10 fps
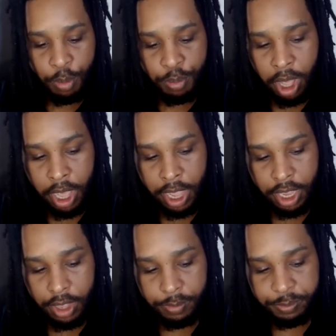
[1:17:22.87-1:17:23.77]

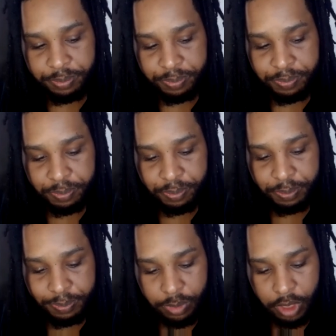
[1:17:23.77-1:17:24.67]
But
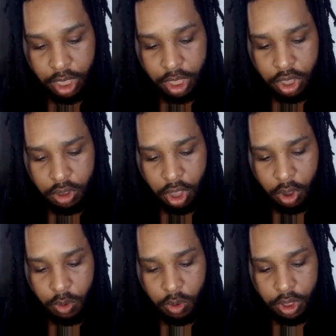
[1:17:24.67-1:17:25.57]
you
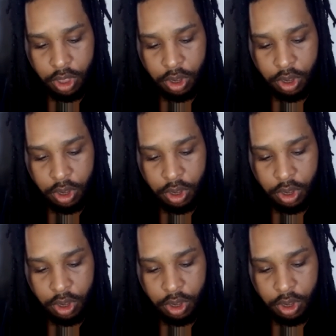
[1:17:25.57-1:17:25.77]
know,